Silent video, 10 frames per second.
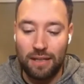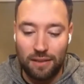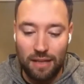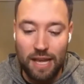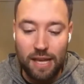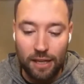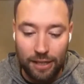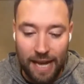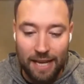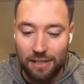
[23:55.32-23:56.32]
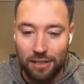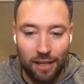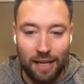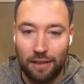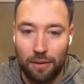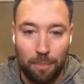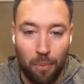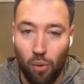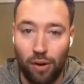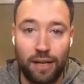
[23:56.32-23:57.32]
he can get into like the
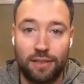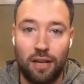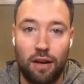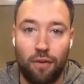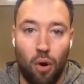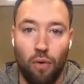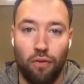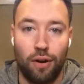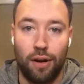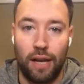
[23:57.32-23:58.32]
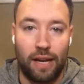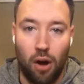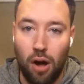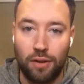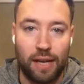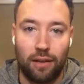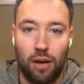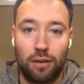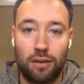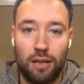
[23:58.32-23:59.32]
boring stuff over like all day
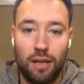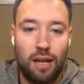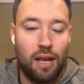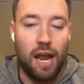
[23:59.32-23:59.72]
long.